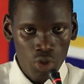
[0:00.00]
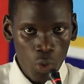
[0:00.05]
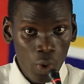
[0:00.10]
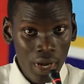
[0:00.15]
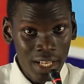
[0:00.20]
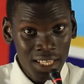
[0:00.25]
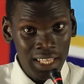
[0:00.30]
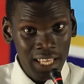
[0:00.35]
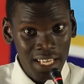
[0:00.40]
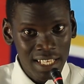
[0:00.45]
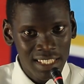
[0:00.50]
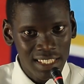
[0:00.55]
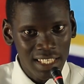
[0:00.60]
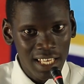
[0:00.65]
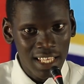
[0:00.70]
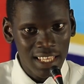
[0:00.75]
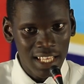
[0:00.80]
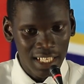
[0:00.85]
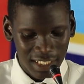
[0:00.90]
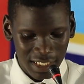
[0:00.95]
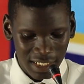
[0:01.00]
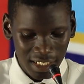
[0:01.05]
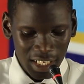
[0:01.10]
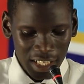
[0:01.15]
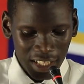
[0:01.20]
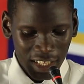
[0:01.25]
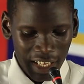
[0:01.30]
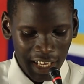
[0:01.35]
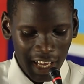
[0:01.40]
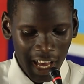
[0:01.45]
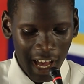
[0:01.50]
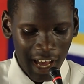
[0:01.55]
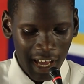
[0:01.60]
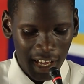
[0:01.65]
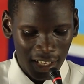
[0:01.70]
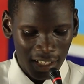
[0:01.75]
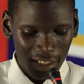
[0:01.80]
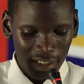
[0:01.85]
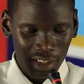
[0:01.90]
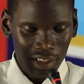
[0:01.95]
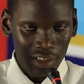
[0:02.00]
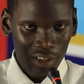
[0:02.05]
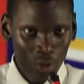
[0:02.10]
So when they say that they are